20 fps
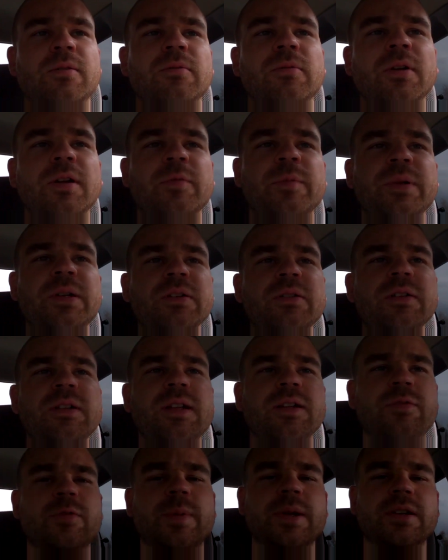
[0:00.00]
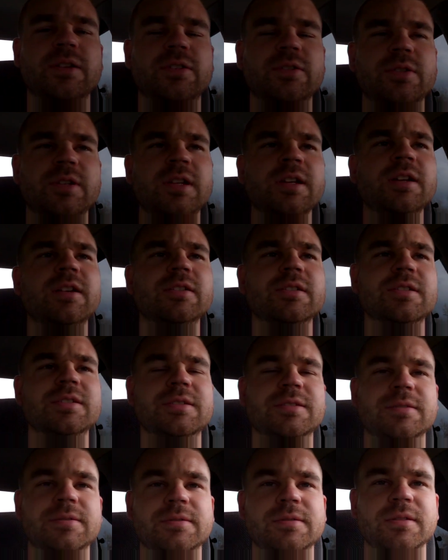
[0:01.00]
Well, I've been doing that for about 2
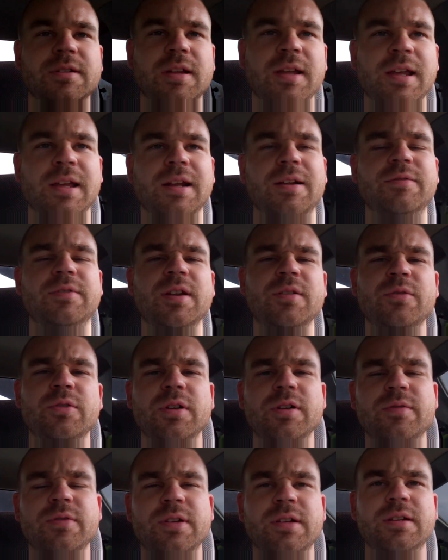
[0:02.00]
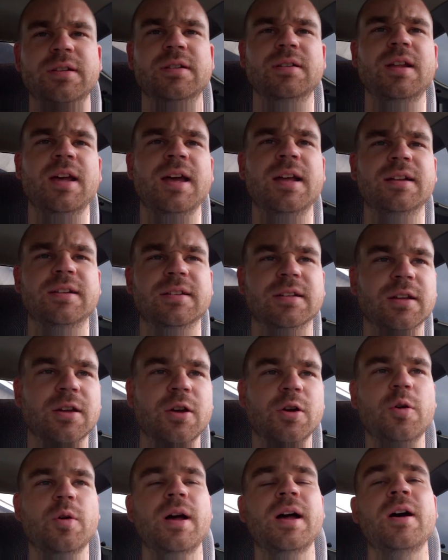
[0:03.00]
years, and I've never even had to
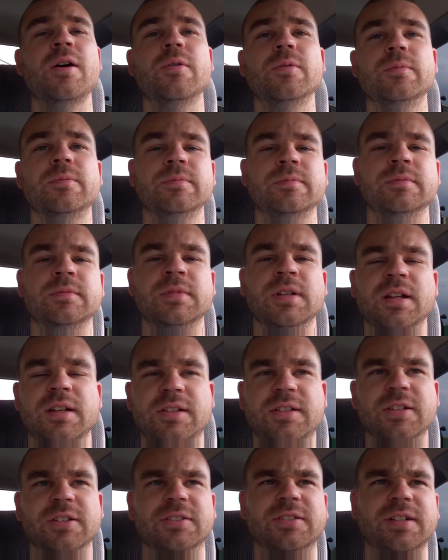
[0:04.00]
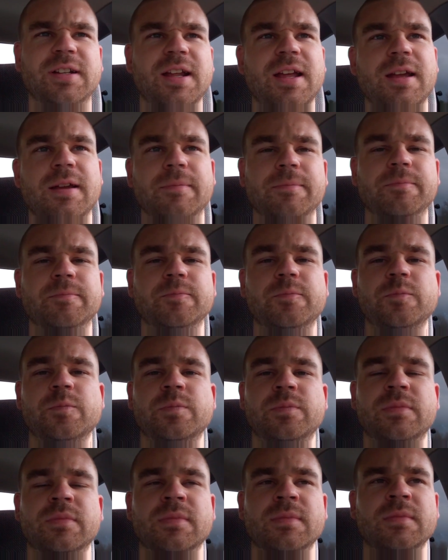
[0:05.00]
go out until today.
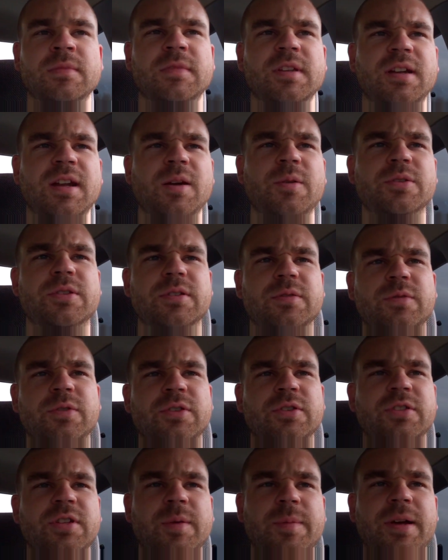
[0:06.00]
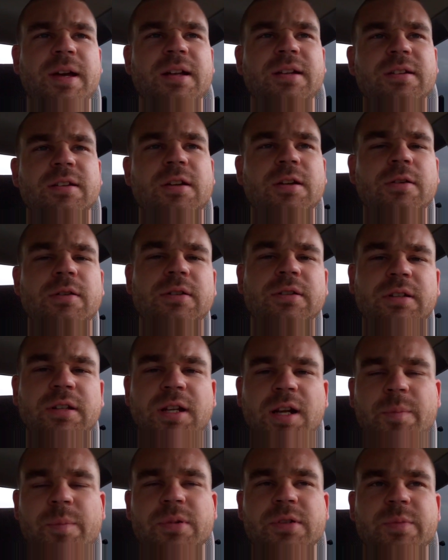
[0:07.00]
Today was the first time I had to go and
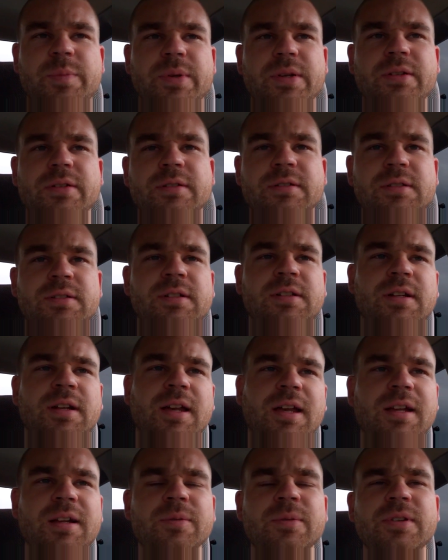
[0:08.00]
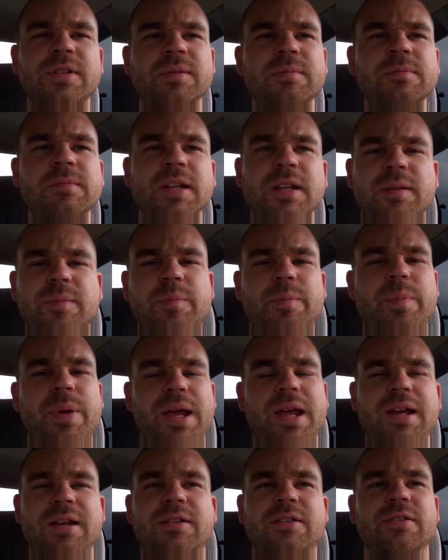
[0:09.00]
clean up a spill. And it was some, like,
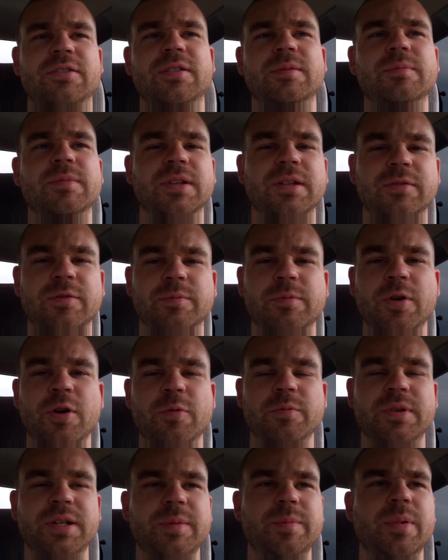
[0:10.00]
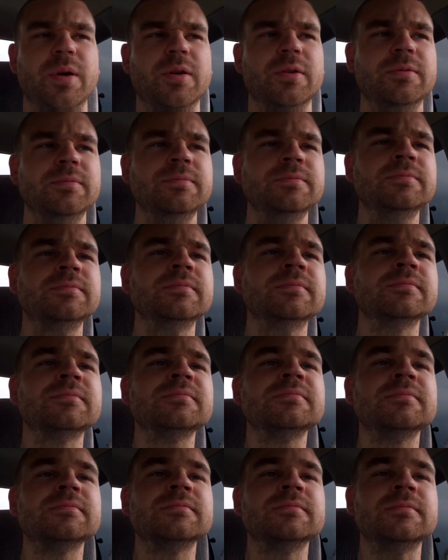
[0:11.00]
paint or something from Home
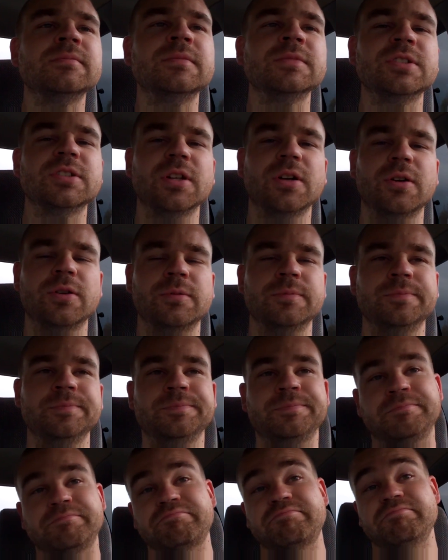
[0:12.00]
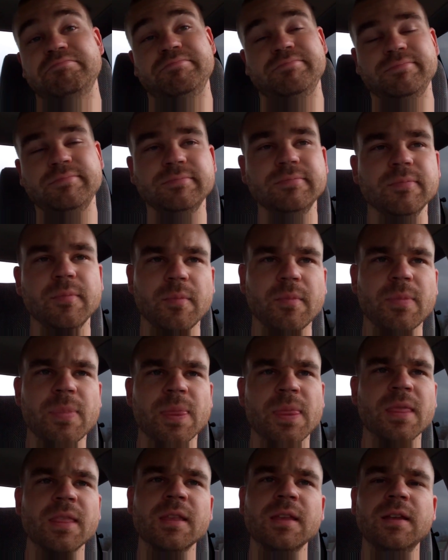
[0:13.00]
Depot. So,
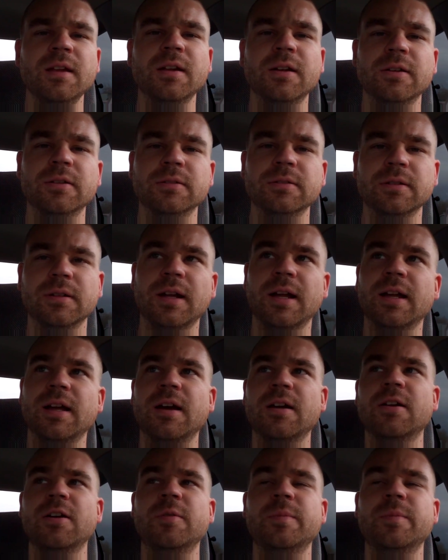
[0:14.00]
you know, I got